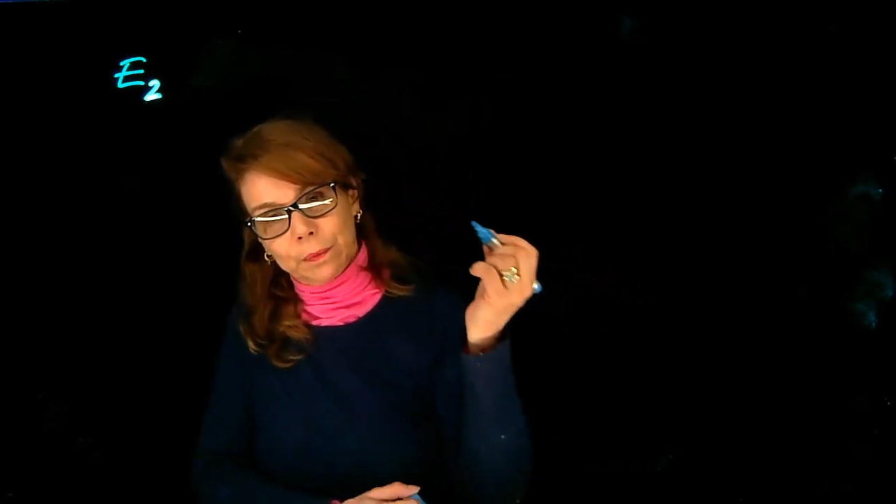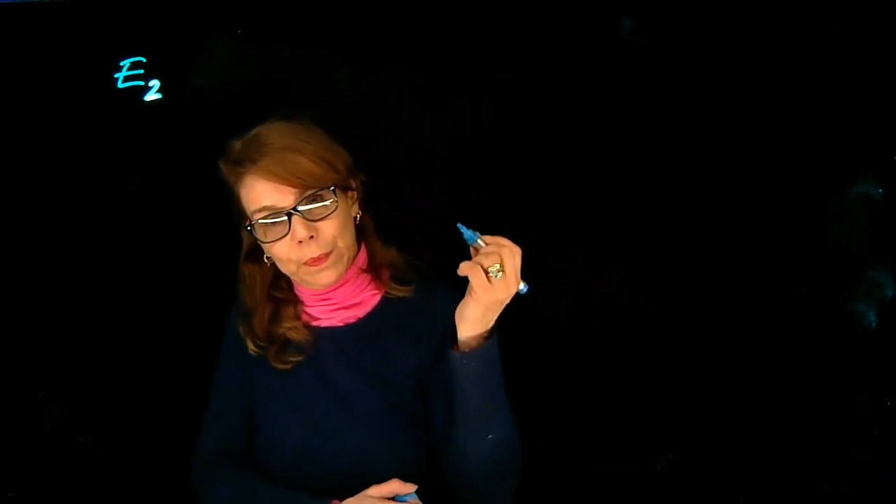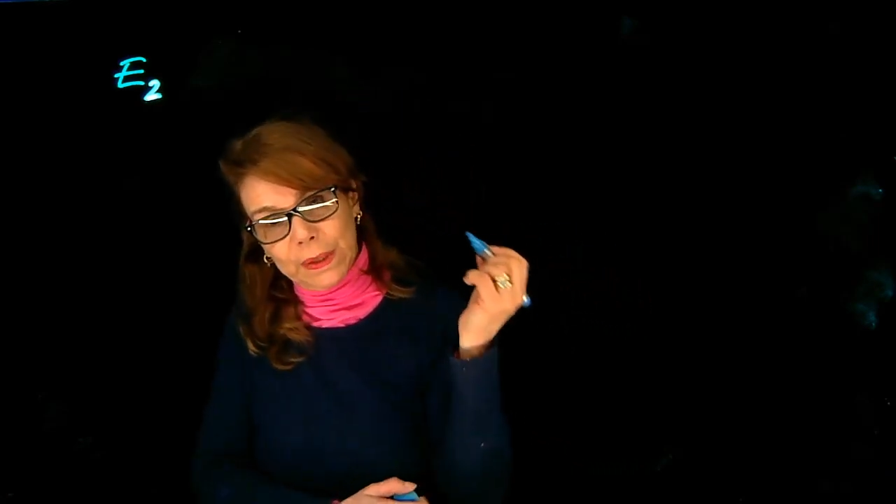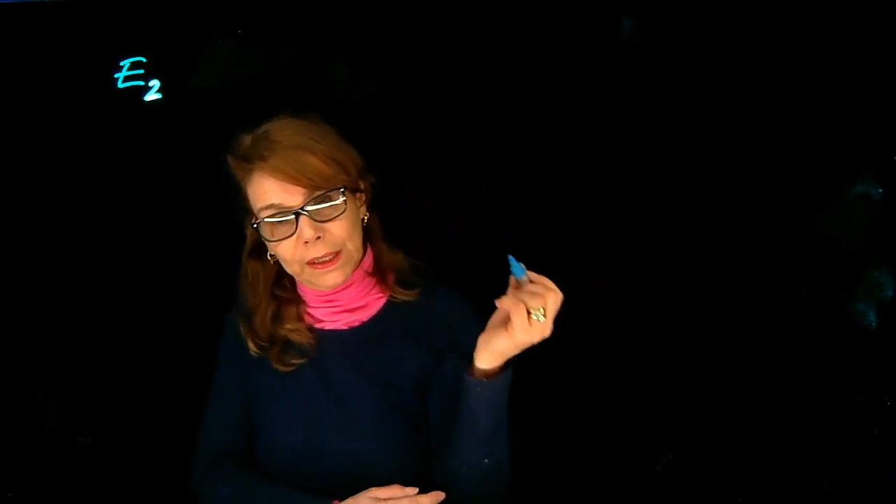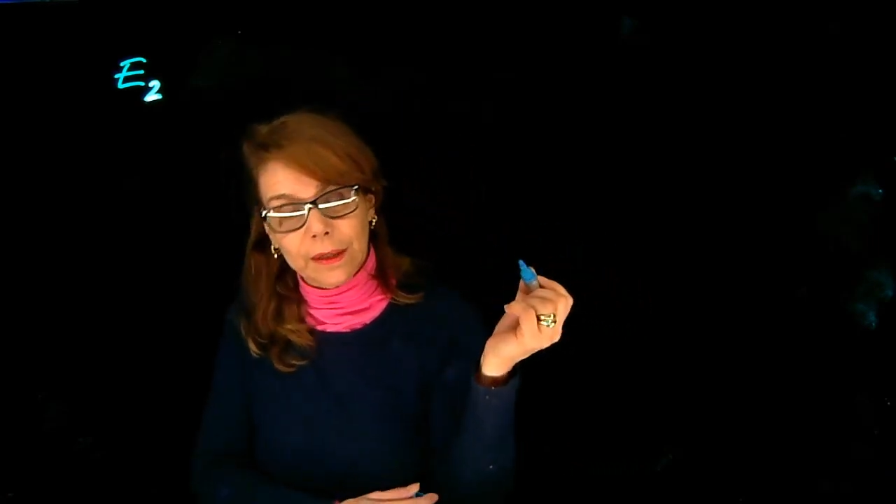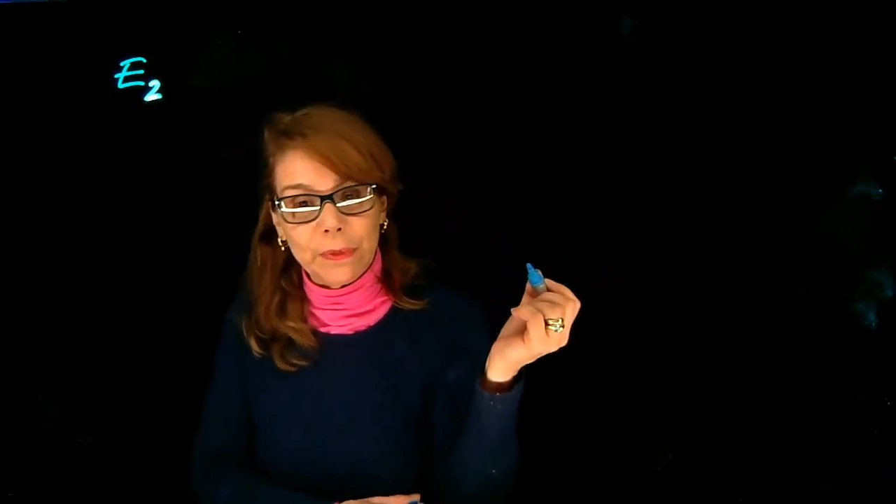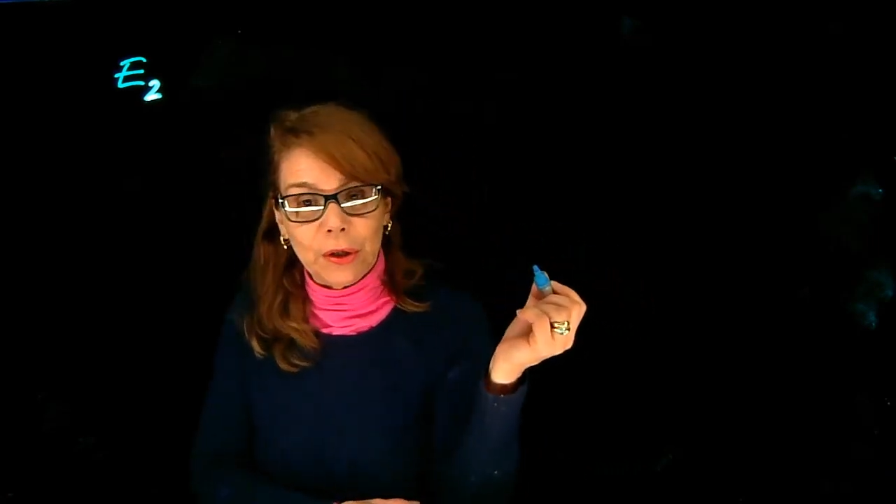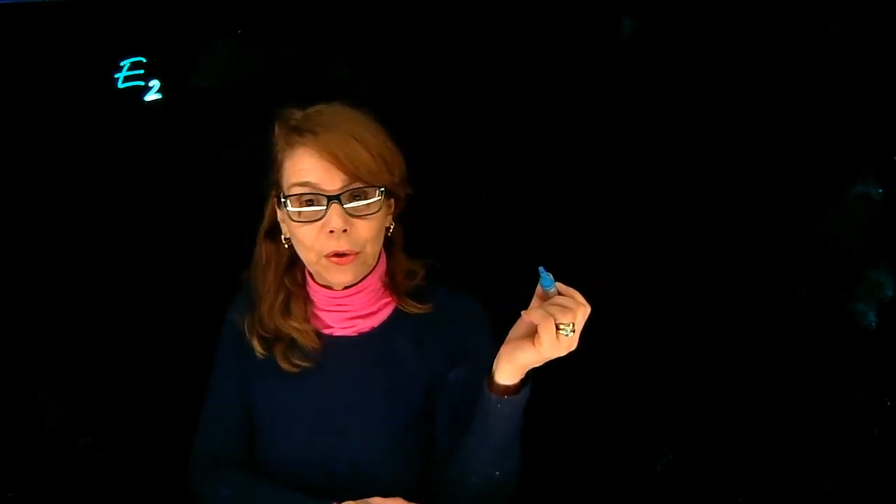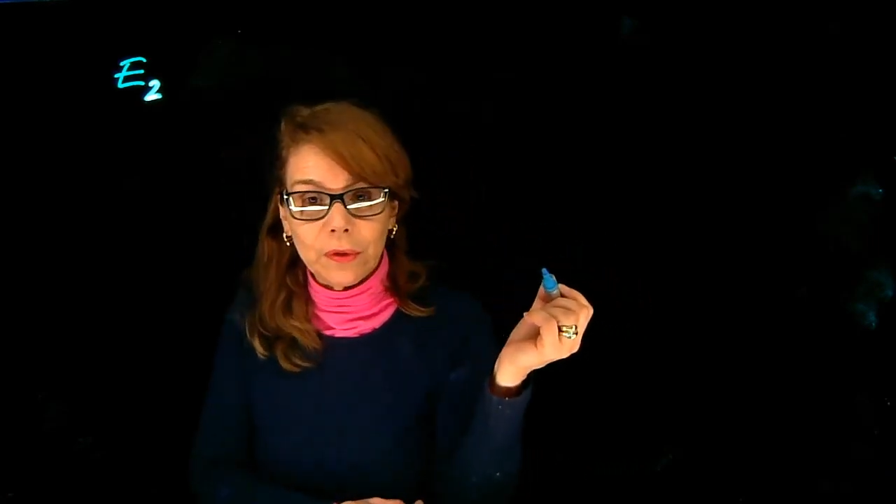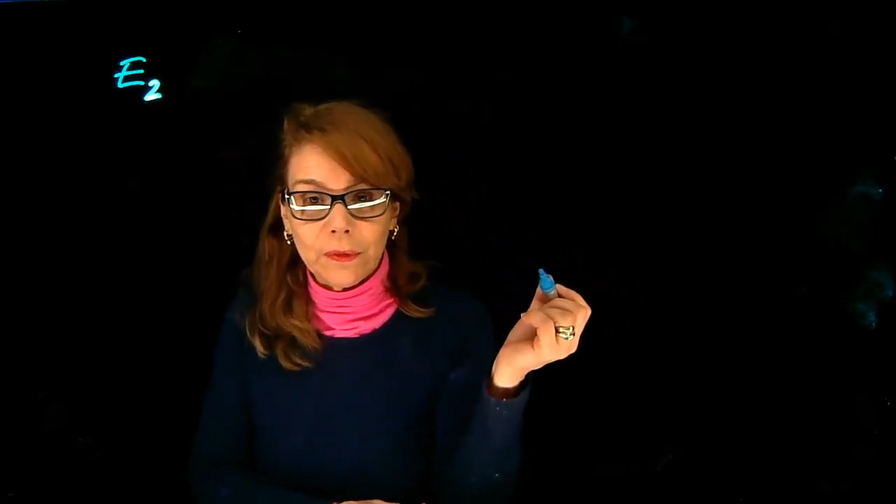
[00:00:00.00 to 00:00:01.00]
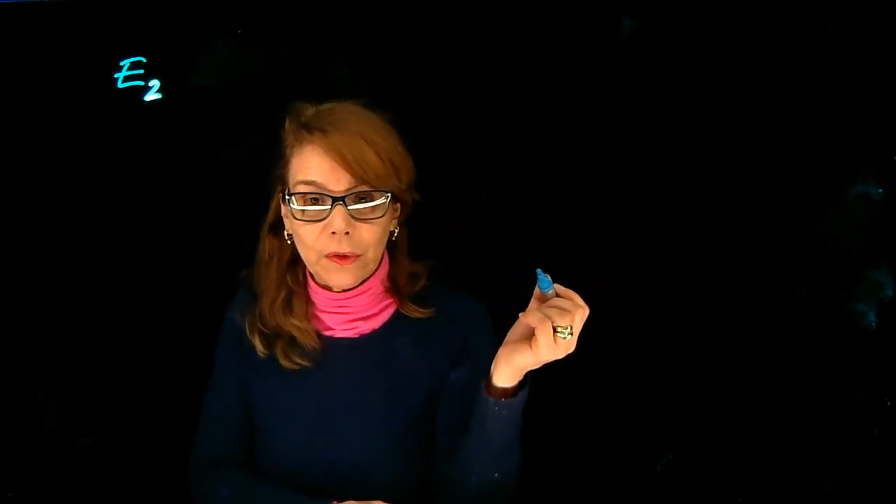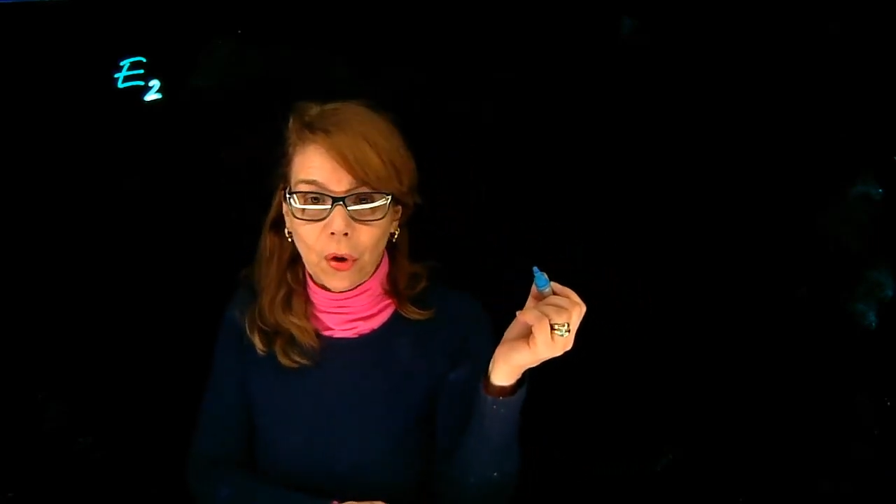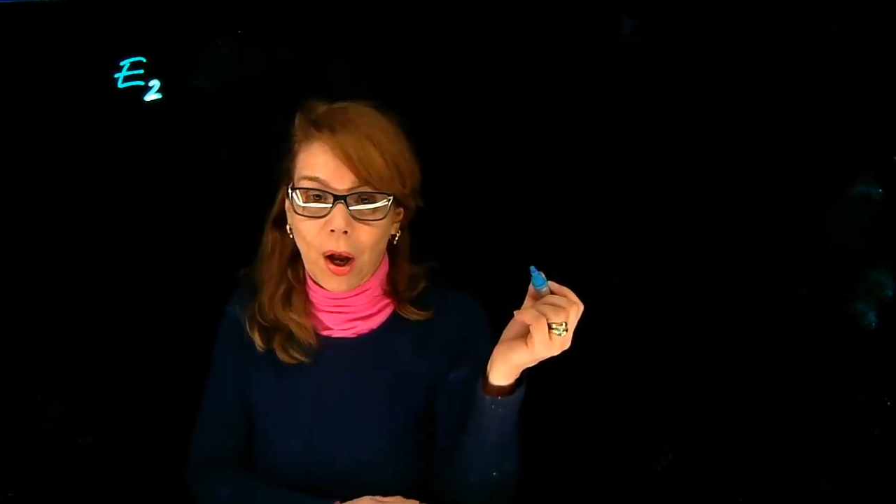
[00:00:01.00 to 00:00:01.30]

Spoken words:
but can be also